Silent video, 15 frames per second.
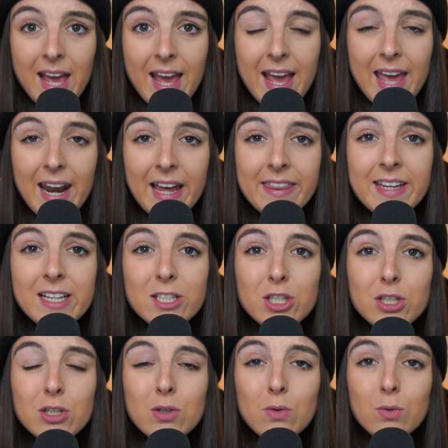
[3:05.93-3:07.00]
And I think it's
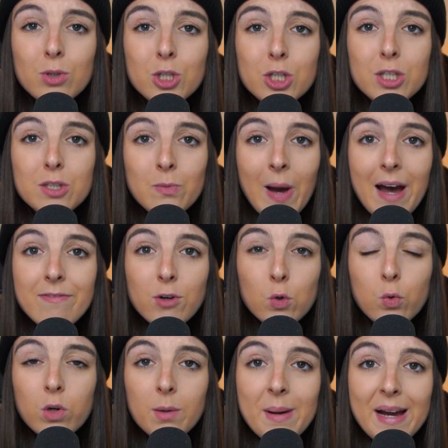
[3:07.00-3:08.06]
huge to have a
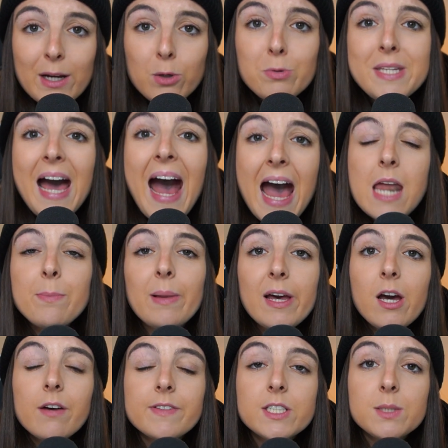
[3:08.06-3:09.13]
quarterback who's had
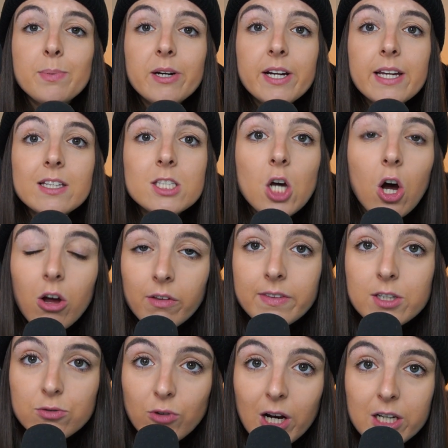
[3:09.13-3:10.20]
playoff experience on
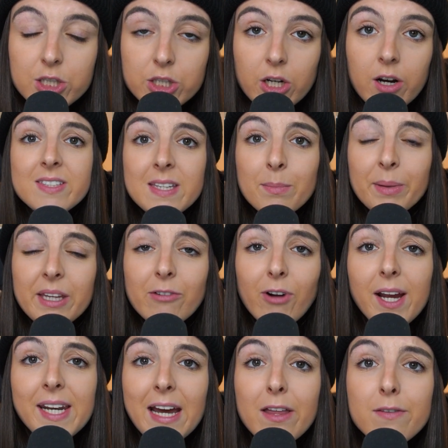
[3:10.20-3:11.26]
this roster. Simply
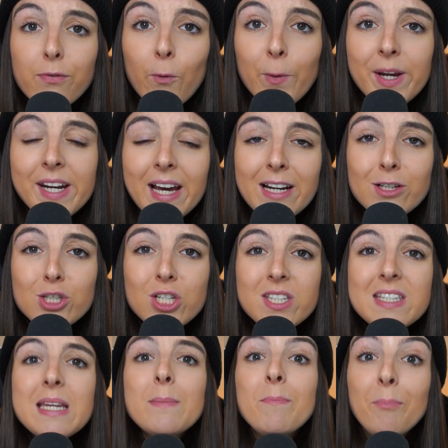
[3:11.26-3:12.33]
right now, the 49ers just
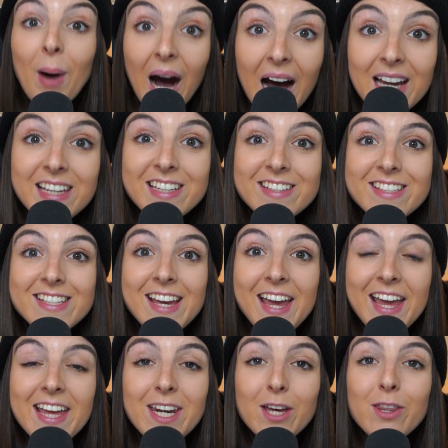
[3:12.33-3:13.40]
need bodies
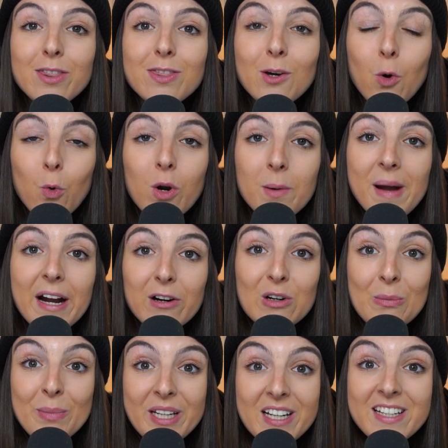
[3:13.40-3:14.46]
in the quarterback
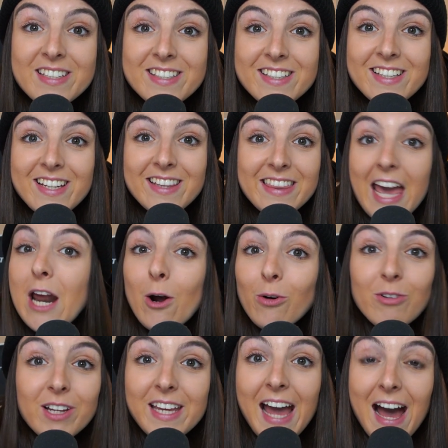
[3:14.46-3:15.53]
room because they don't
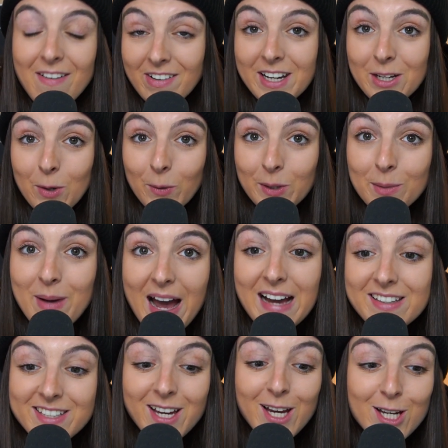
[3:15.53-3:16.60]
really have any
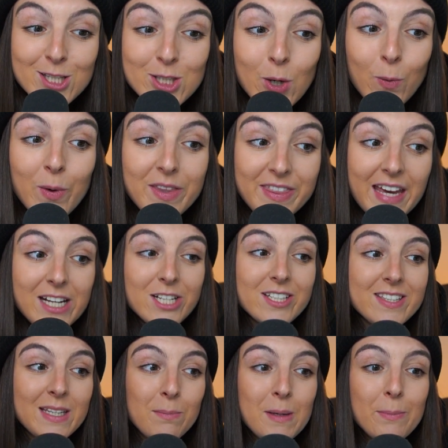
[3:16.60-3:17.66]
quarterbacks. So they
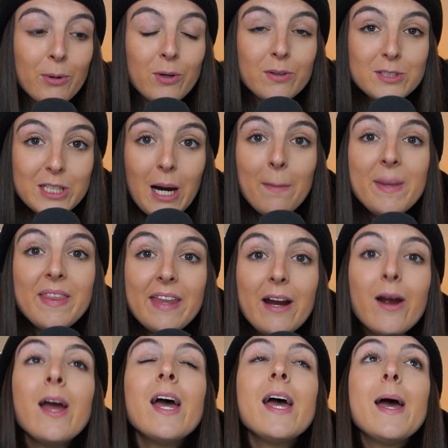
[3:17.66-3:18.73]
just need people to come in
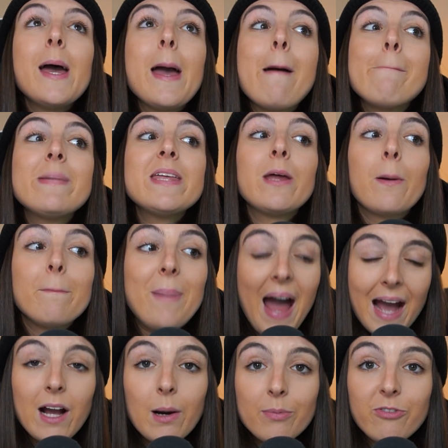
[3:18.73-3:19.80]
there and be their
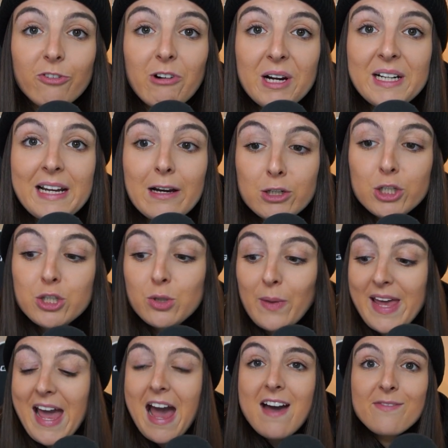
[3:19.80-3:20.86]
backup for right now, just so
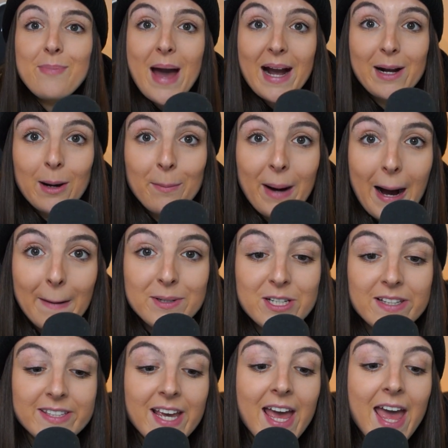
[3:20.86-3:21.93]
they have backup
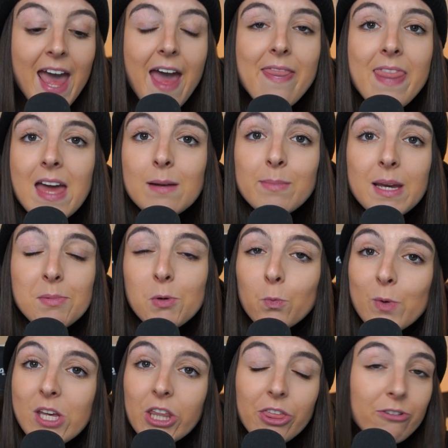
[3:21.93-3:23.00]
options. And then maybe
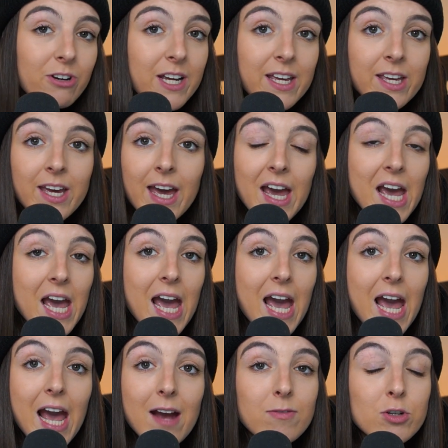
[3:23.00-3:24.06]
week three,
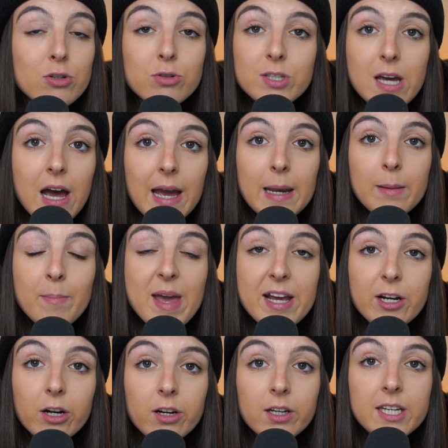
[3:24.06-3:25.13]
after you sign
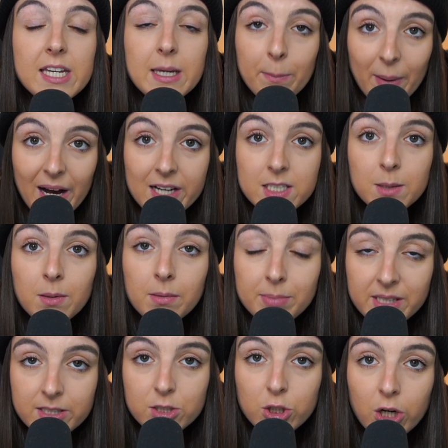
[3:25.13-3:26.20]
Baker, he could possibly
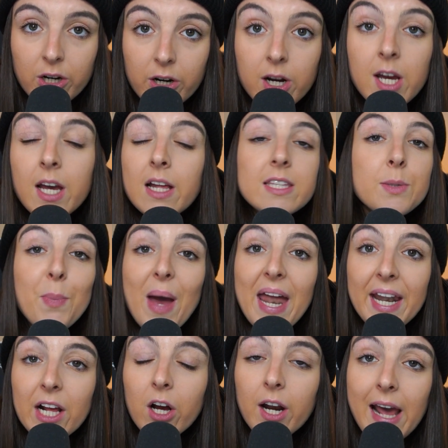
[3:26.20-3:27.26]
be the starter,
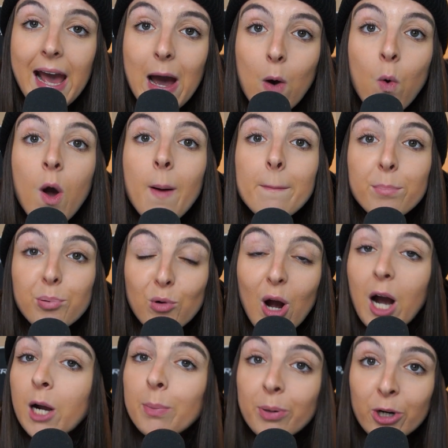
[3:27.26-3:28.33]
depending on how
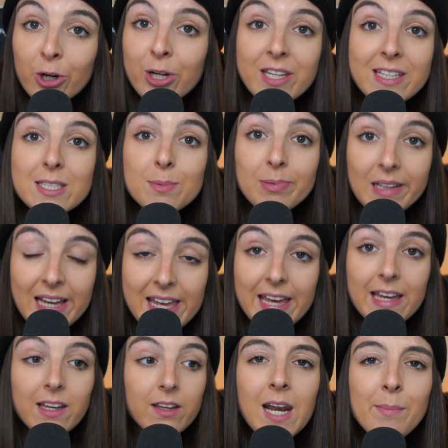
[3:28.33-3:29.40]
Brock Purdy is
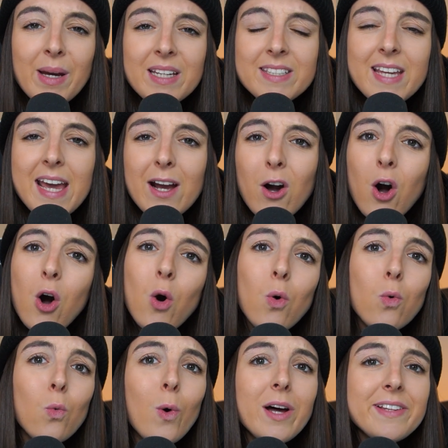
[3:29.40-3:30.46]
playing. And am I saying, oh,
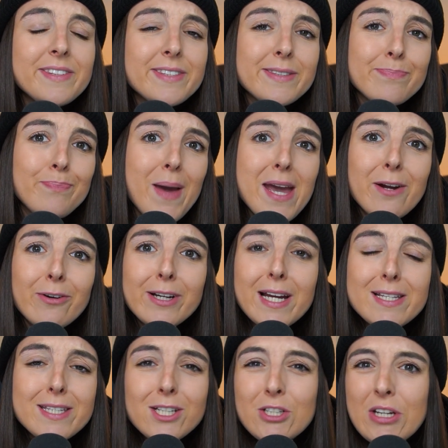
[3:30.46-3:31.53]
once Baker
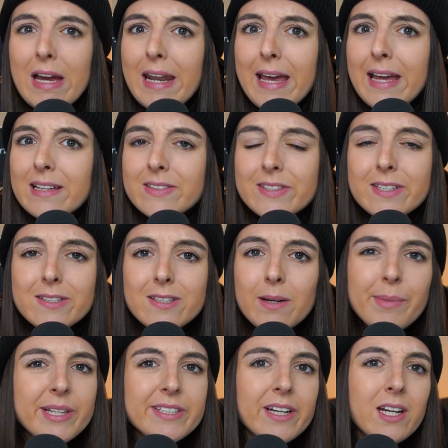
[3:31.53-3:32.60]
gets in Shanahan's
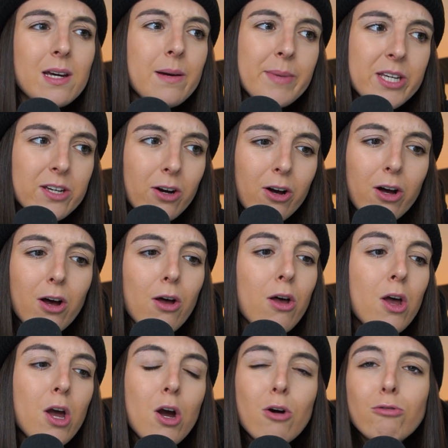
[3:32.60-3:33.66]
system, it's going to be all
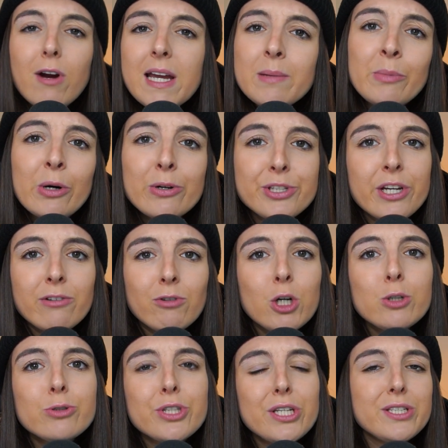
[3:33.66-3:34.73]
rainbows and
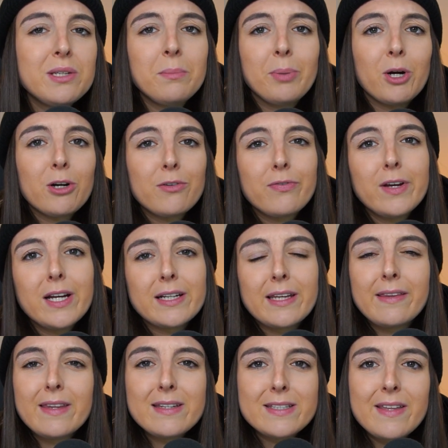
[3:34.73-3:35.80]
roses and perfect
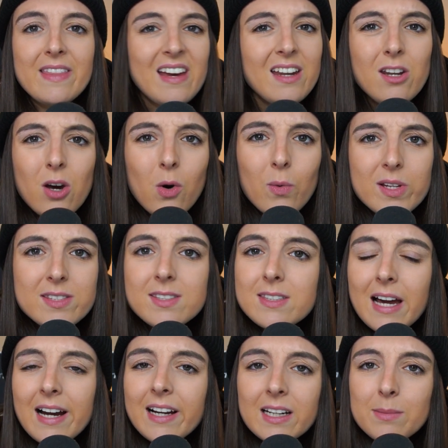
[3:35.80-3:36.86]
and this and that? No, it's
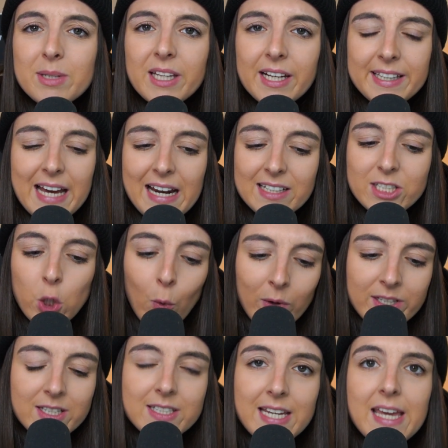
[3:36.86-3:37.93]
not going to be like that. It's
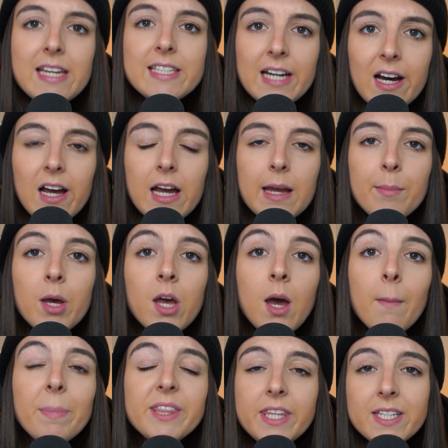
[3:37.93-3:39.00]
going to take time.
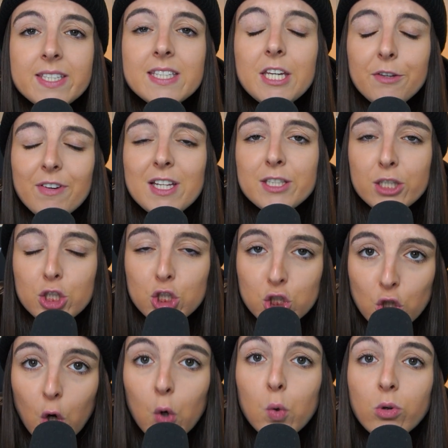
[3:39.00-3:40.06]
But this defense is
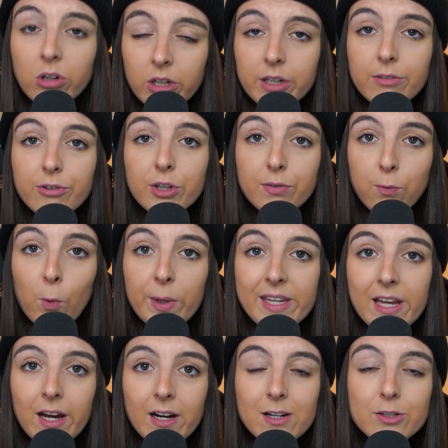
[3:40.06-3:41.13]
so good for the
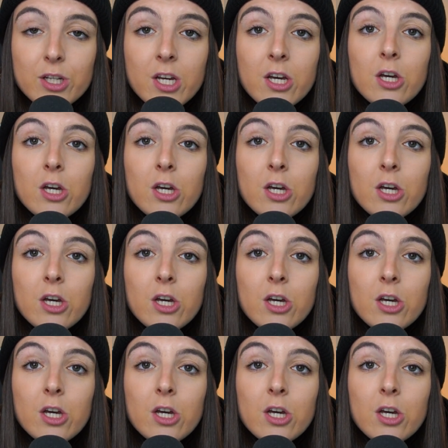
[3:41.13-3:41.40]
49ers.